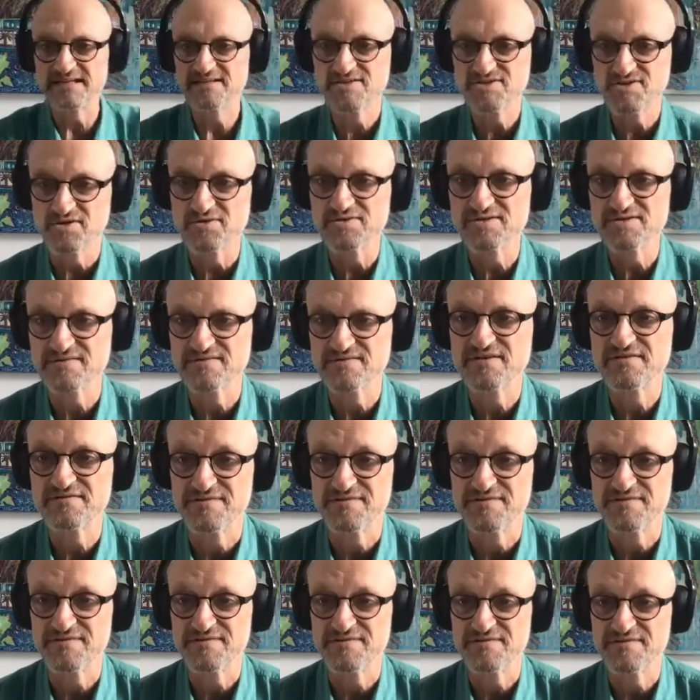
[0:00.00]
at the soles of your
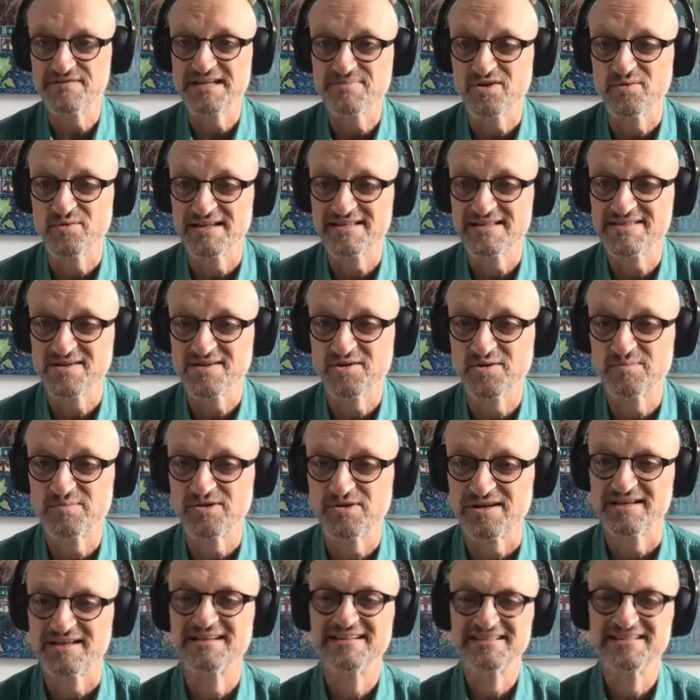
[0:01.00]
feet. By the way,
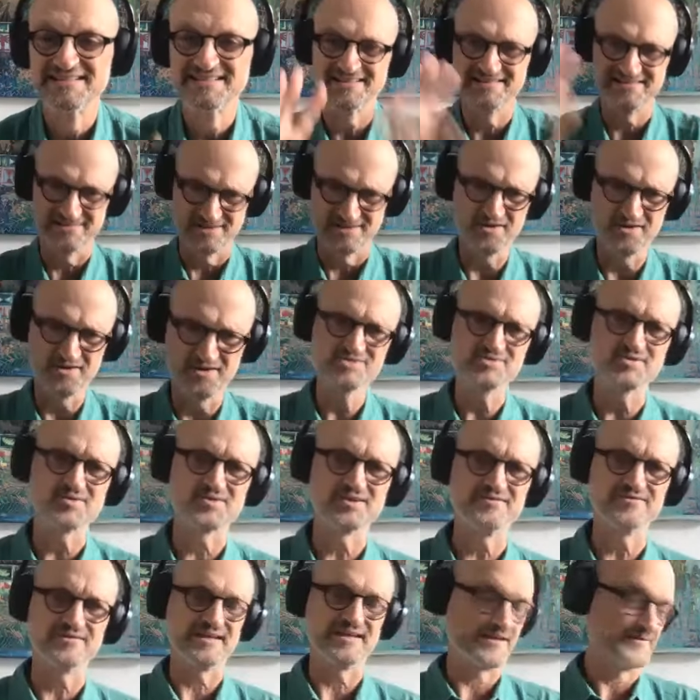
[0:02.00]
it's the whole body. Long
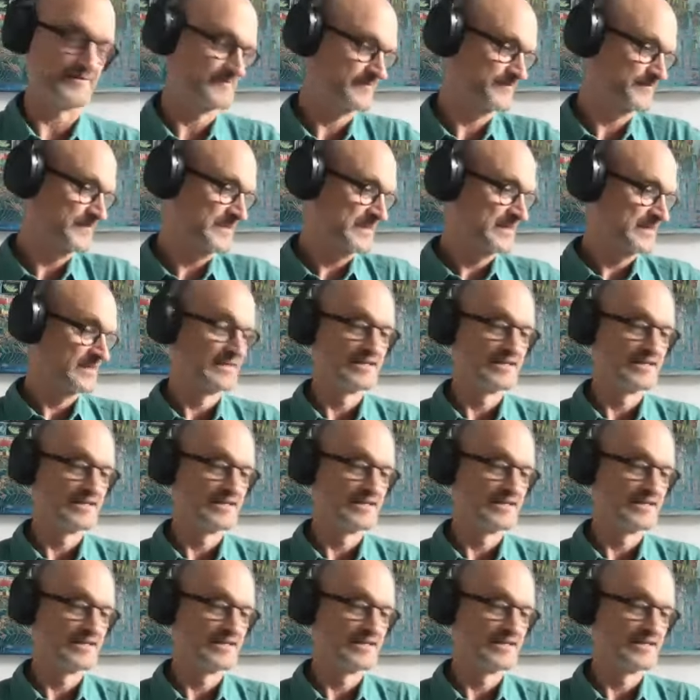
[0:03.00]
story for that.